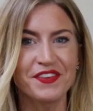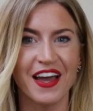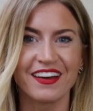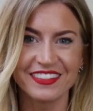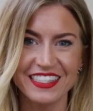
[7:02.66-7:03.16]
If you
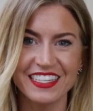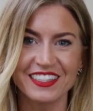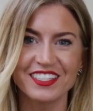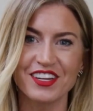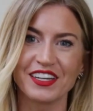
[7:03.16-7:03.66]
haven't
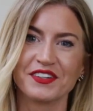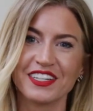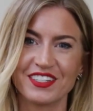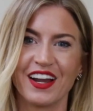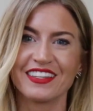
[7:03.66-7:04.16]
seen the
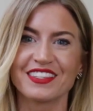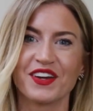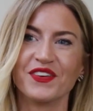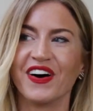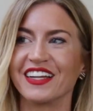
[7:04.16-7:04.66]
January dress,
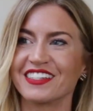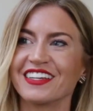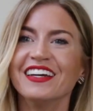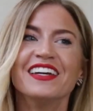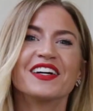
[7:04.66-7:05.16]
go watch
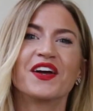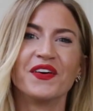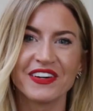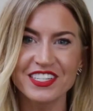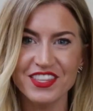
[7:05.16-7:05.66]

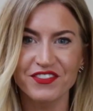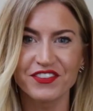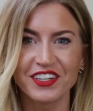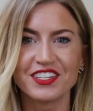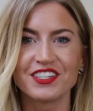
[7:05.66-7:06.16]
the
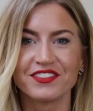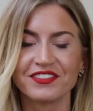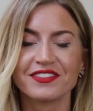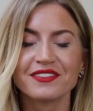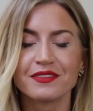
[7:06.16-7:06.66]
footage of
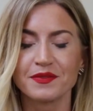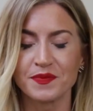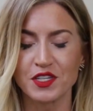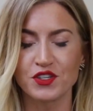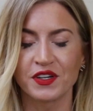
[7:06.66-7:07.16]

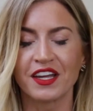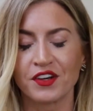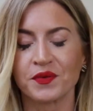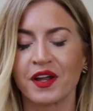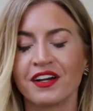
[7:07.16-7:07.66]
me shooting
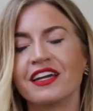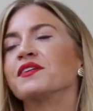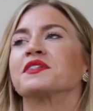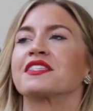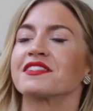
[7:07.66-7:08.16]
underwater.
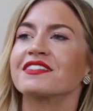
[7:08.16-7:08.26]
It was